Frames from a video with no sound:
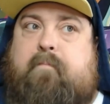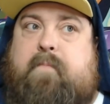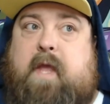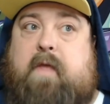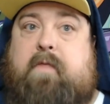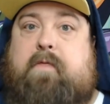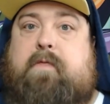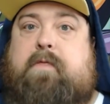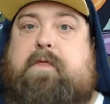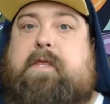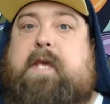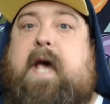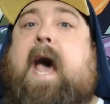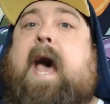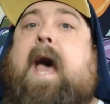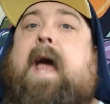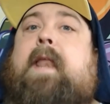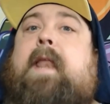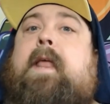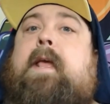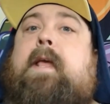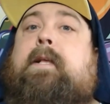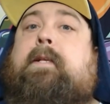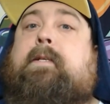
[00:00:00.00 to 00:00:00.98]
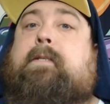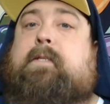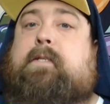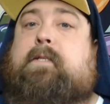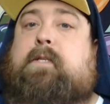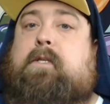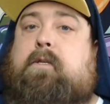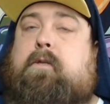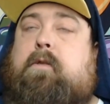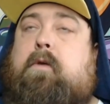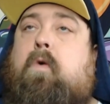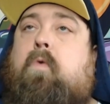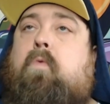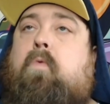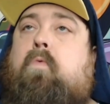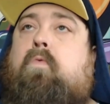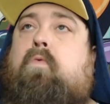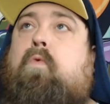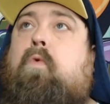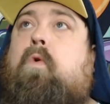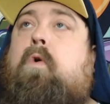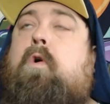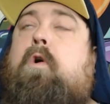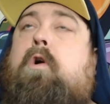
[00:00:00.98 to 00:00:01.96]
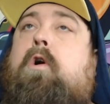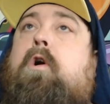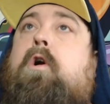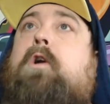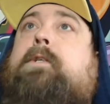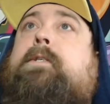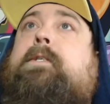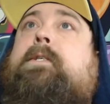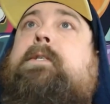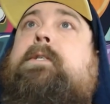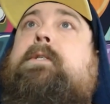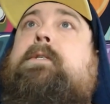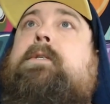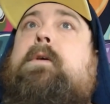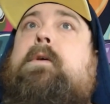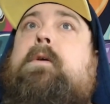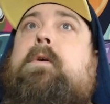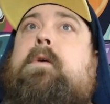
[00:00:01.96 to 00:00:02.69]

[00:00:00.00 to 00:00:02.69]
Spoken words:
And that is the worst